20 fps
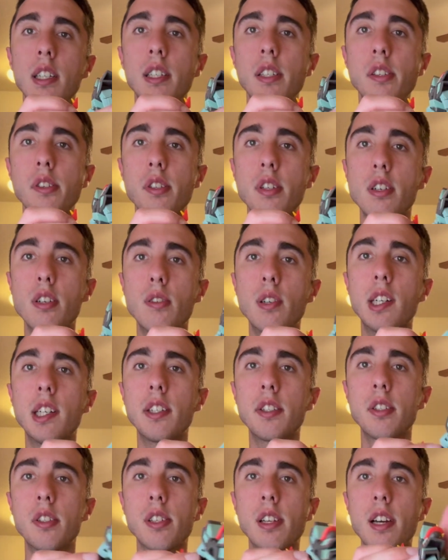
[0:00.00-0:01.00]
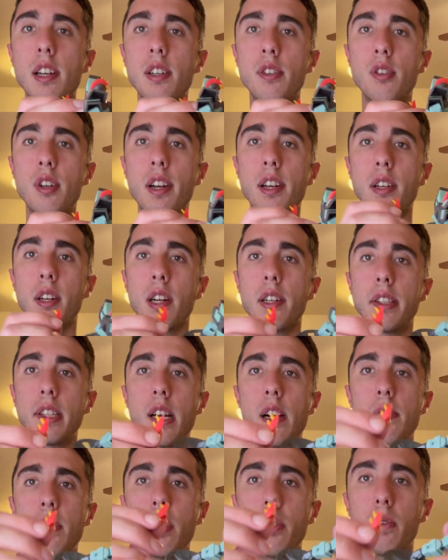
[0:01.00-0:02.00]
So I still got to try to hunt
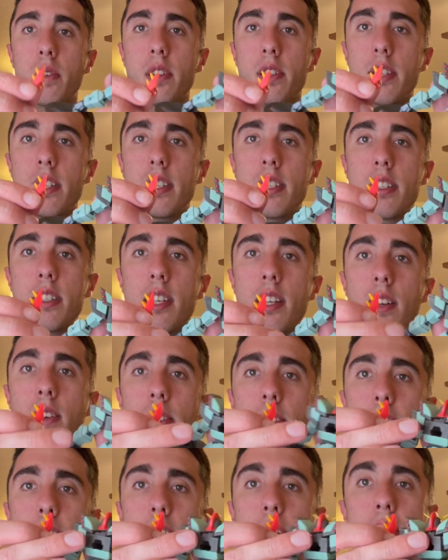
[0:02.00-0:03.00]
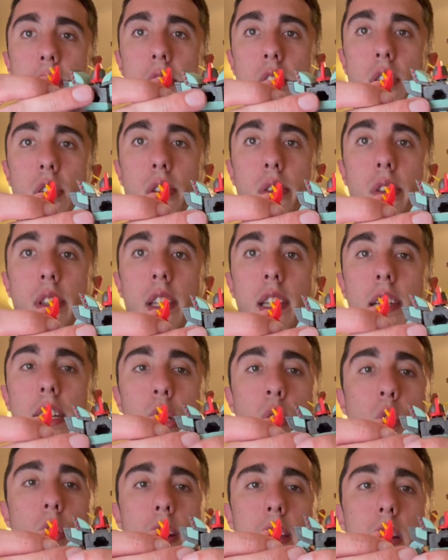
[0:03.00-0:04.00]
down another one of these here, and also the
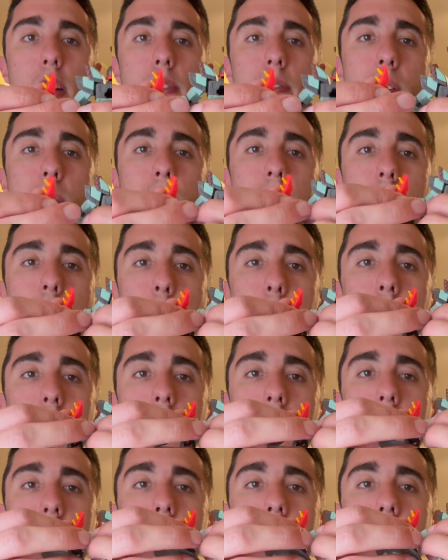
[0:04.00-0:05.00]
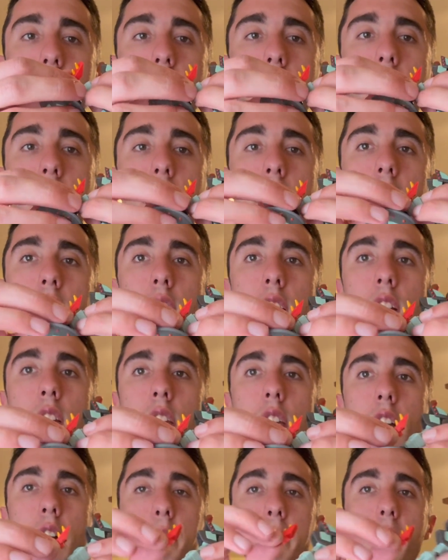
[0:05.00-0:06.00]
coordinator if I want to complete this guy.
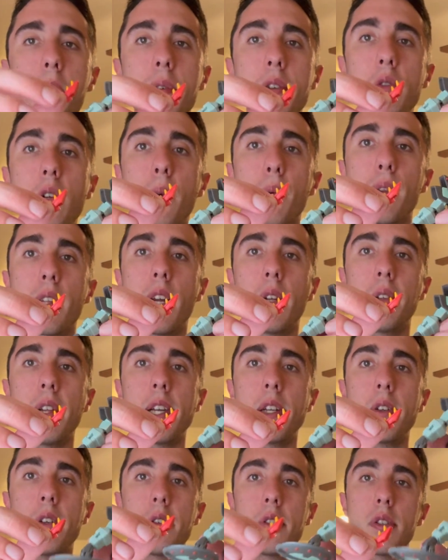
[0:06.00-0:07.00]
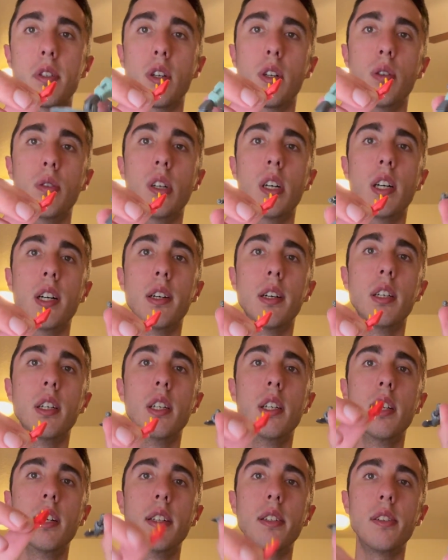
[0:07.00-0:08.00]
But I'm going to start with that later. So
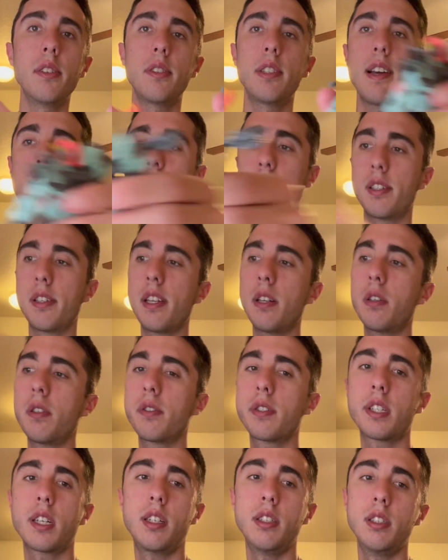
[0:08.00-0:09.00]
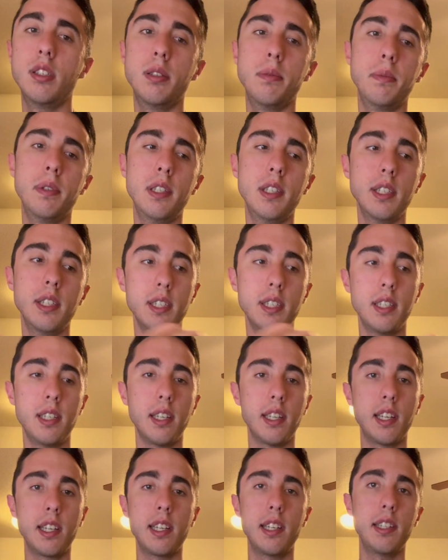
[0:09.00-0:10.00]
there's that for Nero's Gundam.
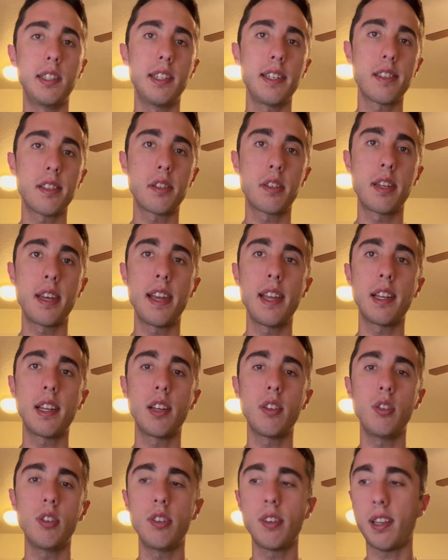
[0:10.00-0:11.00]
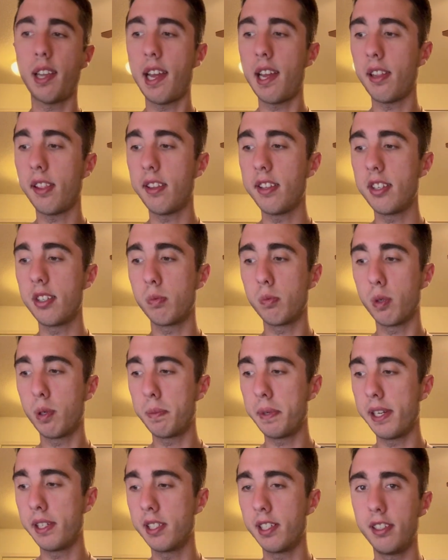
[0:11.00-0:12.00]
And let's take a look at these
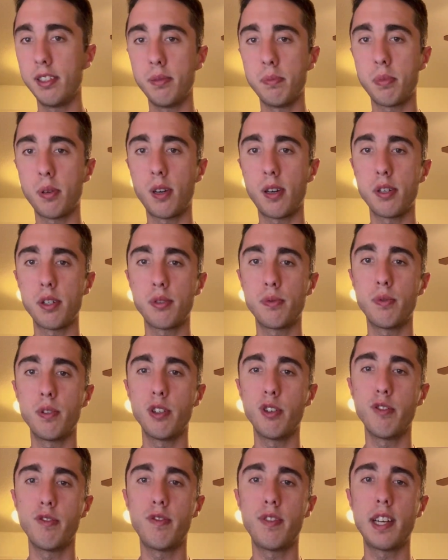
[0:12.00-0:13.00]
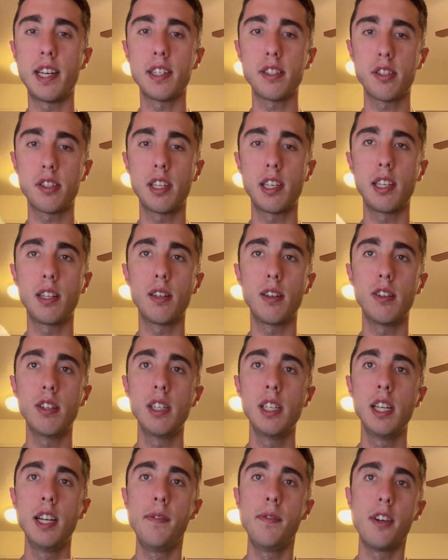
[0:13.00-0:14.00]
Mermaid Gundam parts real fast here.
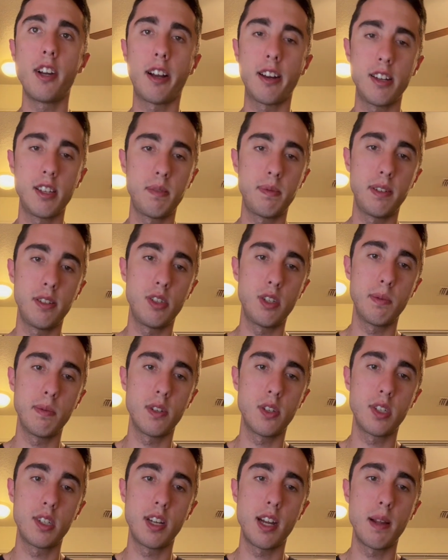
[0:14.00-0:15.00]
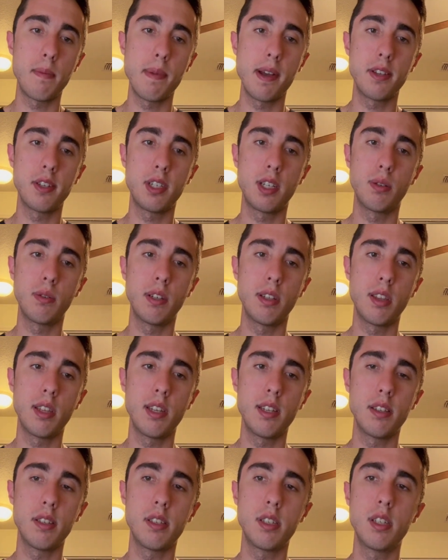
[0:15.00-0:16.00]
Not going to spend too much time messing with
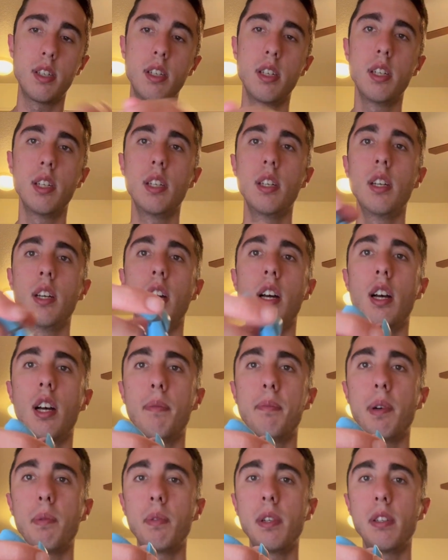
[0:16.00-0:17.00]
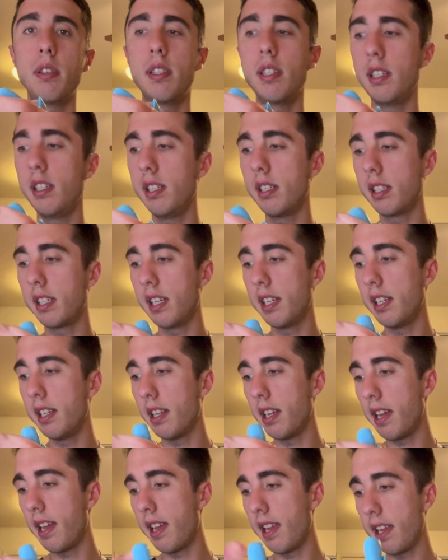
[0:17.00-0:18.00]
it. But we did
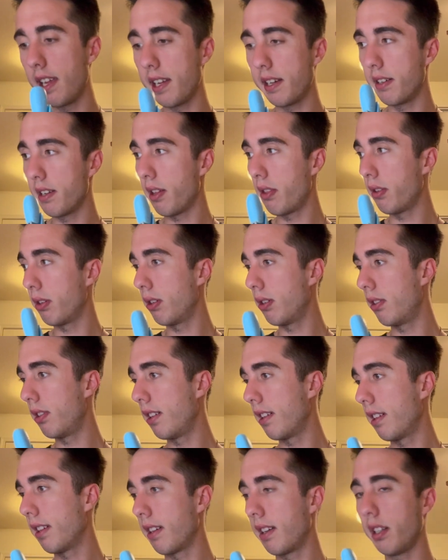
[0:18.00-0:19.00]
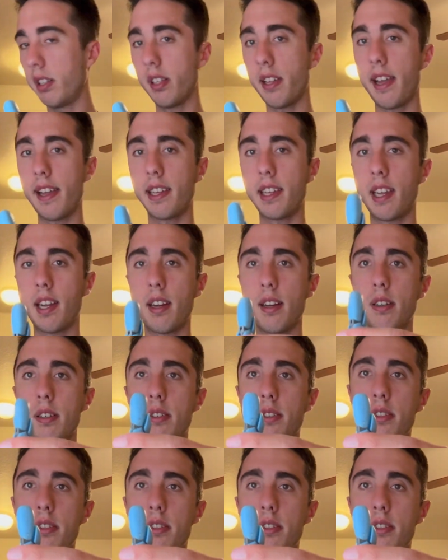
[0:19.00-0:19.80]
get another leg here.